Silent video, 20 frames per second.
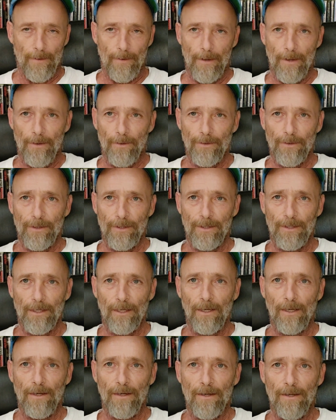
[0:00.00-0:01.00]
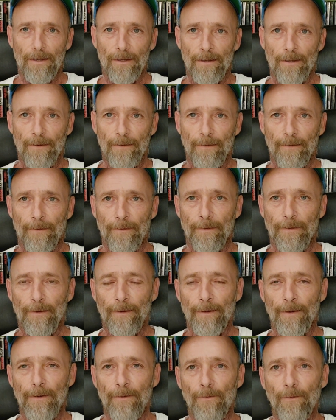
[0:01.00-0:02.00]
now it's sucking. And
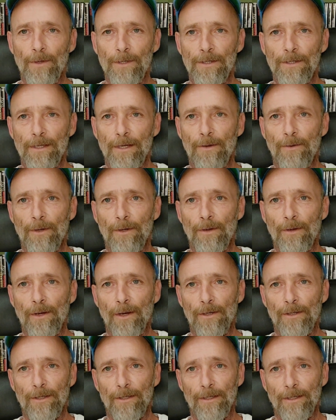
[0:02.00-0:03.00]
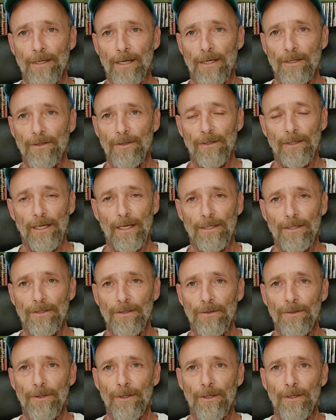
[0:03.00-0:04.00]
I wish that I would have gone to the doctor a lot
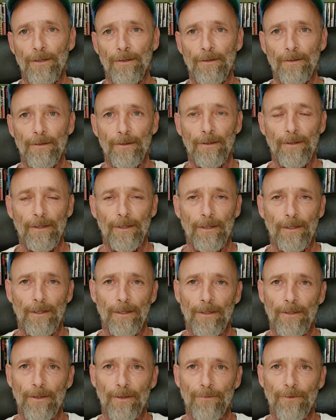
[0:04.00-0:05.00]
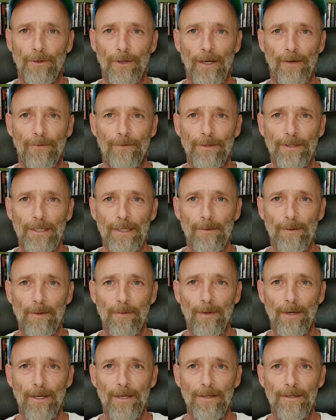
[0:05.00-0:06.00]
sooner. You know, if you're having stomach
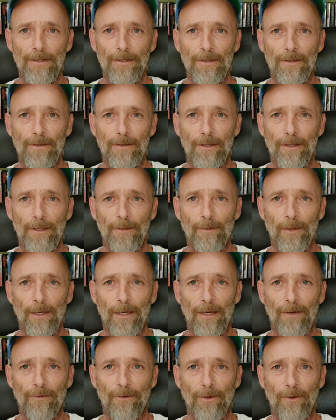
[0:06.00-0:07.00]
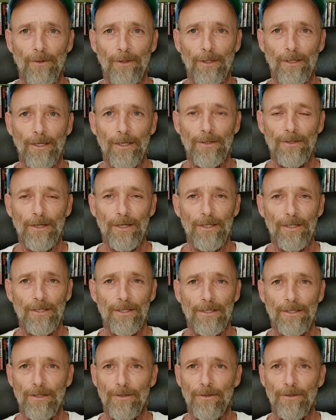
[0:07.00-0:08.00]
pains and you think you might have colon cancer, I
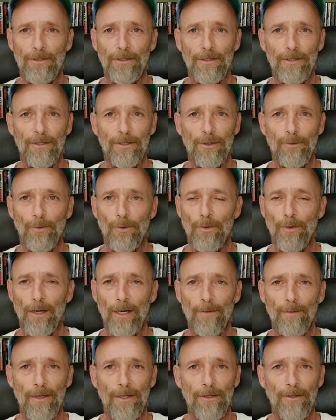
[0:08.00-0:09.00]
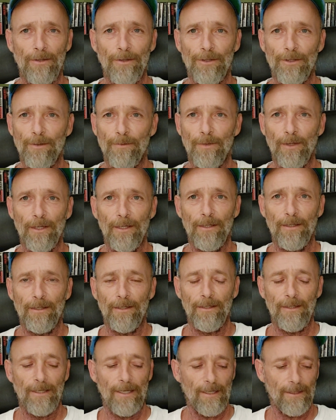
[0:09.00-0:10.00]
seriously super recommend that you get your butt into the
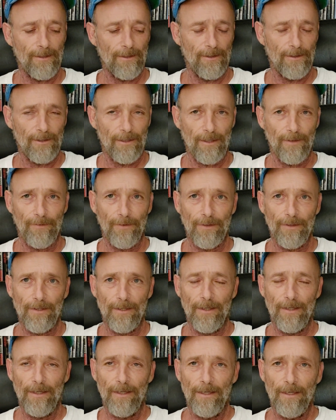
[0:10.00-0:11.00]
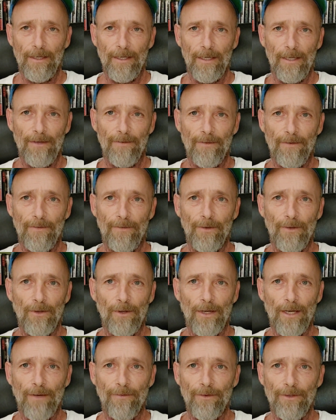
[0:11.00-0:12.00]
doctor's office. Even if you
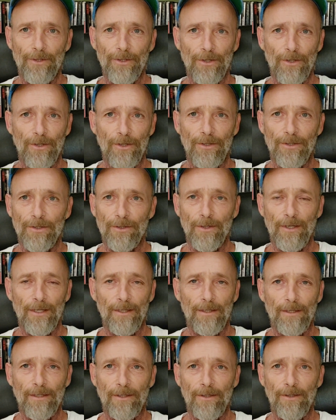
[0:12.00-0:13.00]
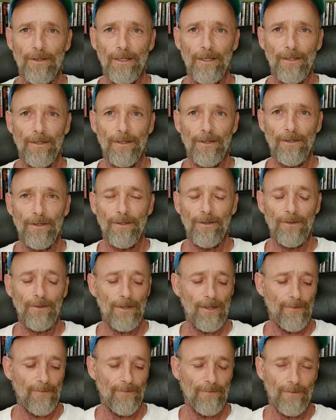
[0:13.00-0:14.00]
don't have insurance or anything, you get in there and you
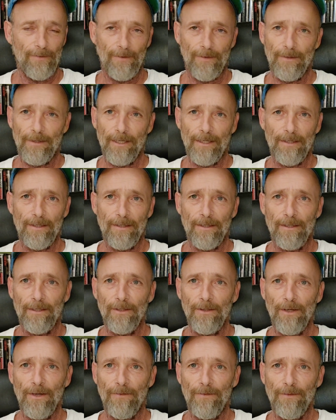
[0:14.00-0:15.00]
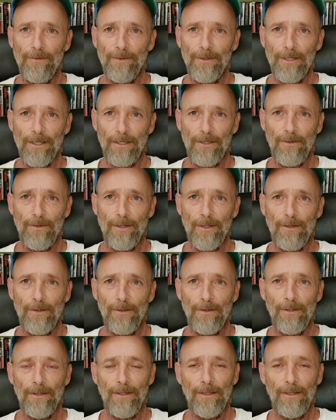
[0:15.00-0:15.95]
have tests done and you have them check you out,